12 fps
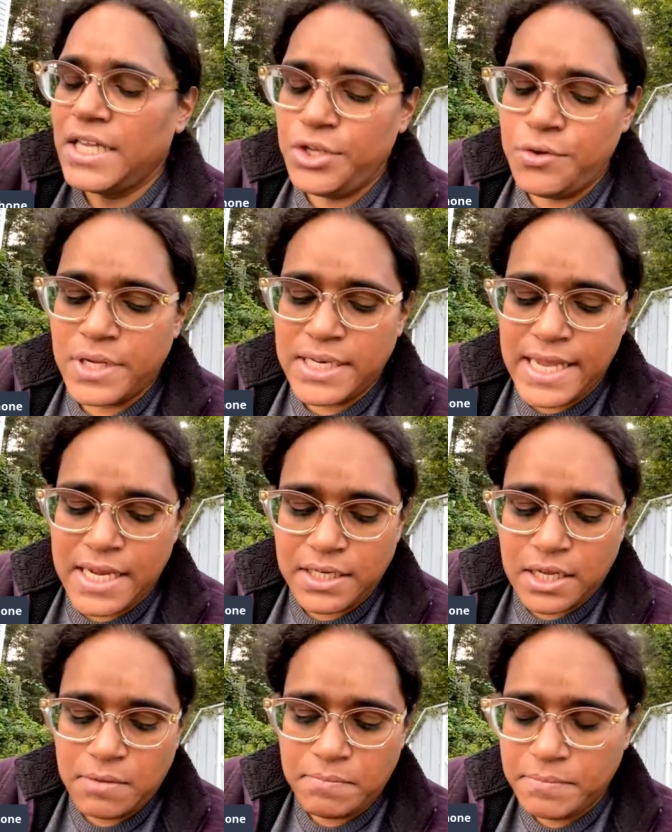you can
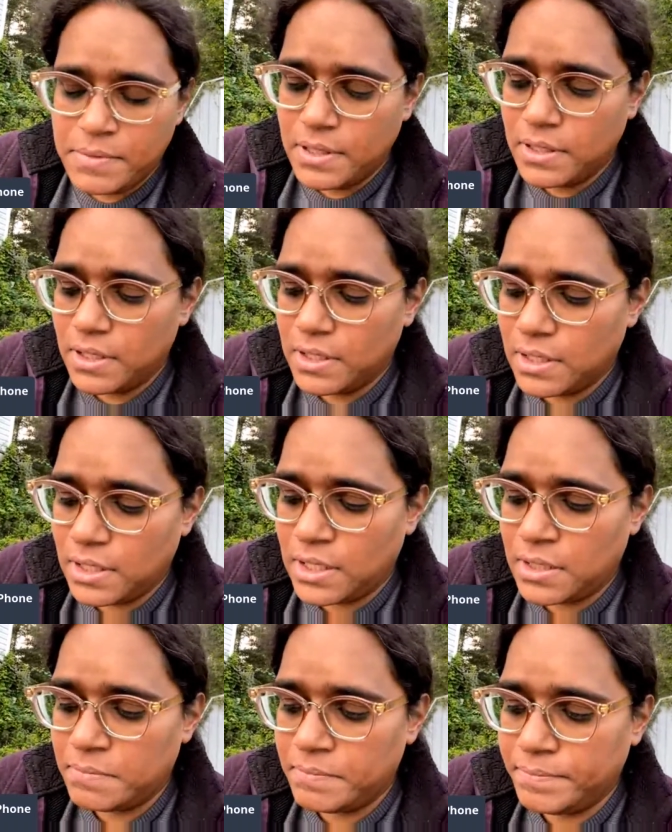then um,
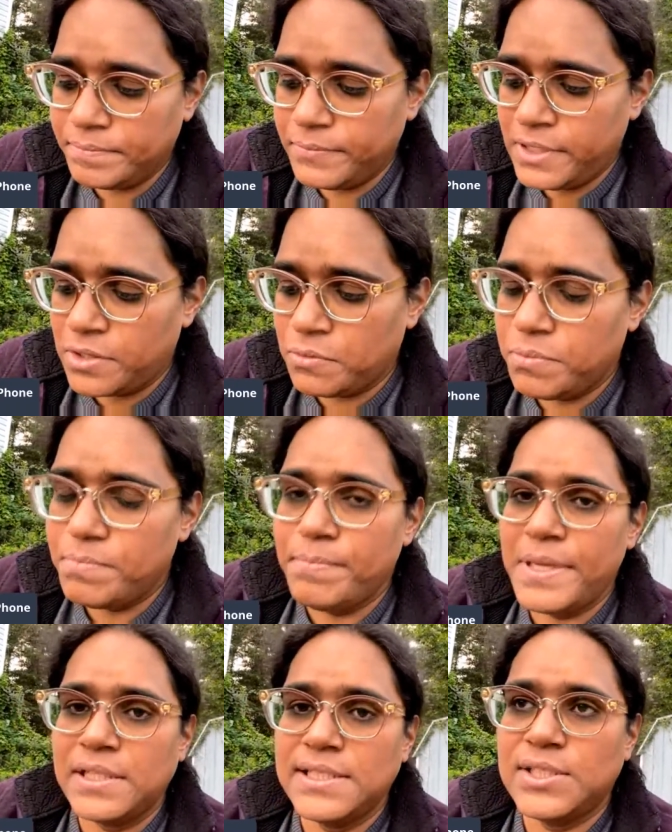um, you know
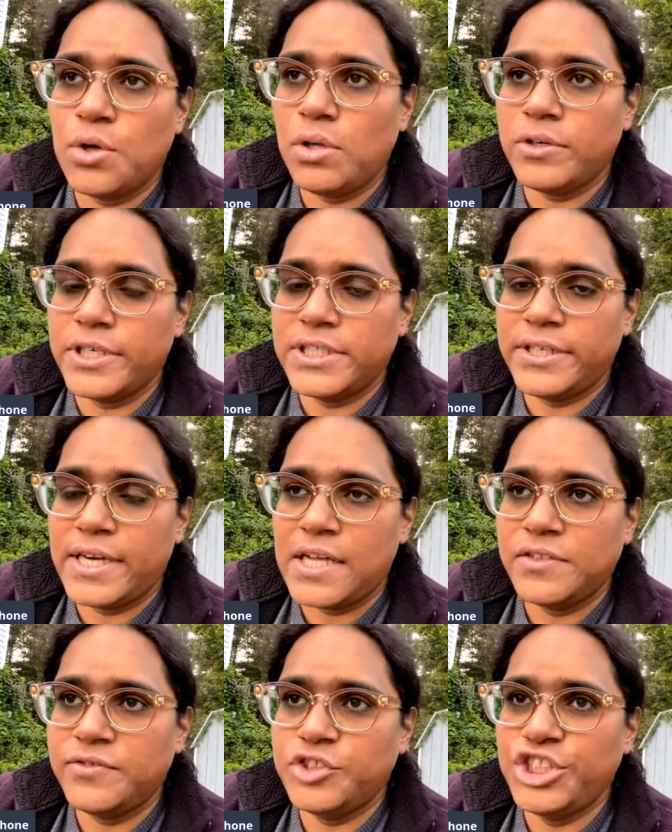build solar into your
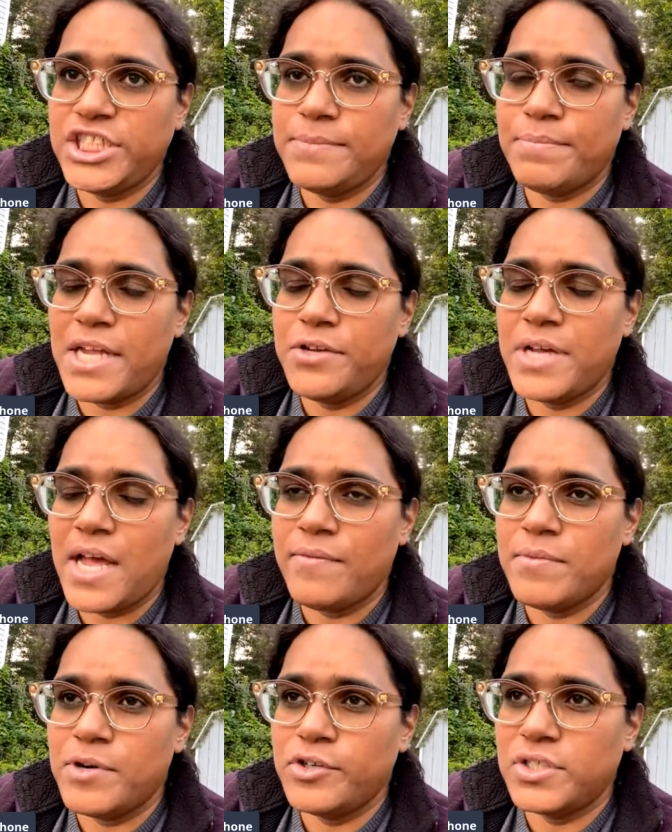house for cheap, and you
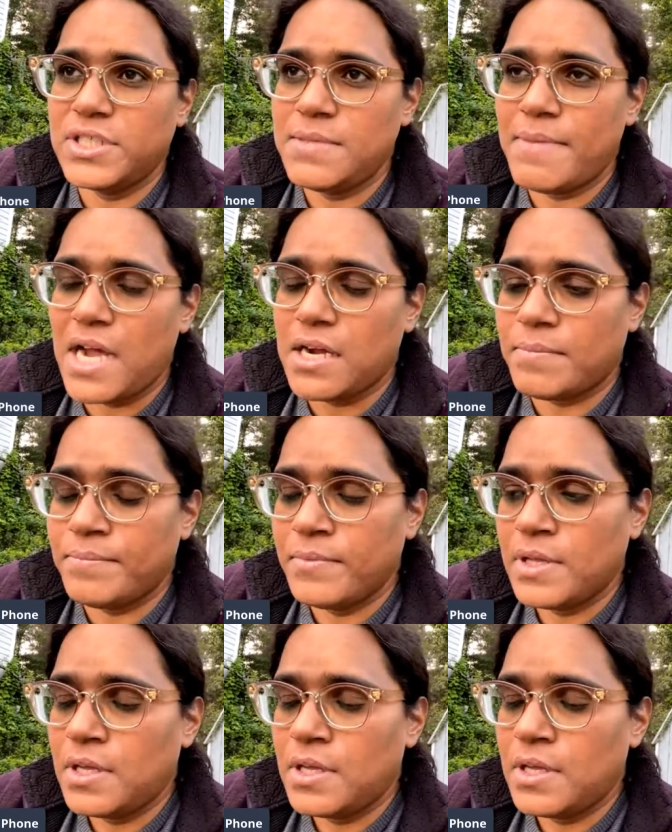have emergency backup.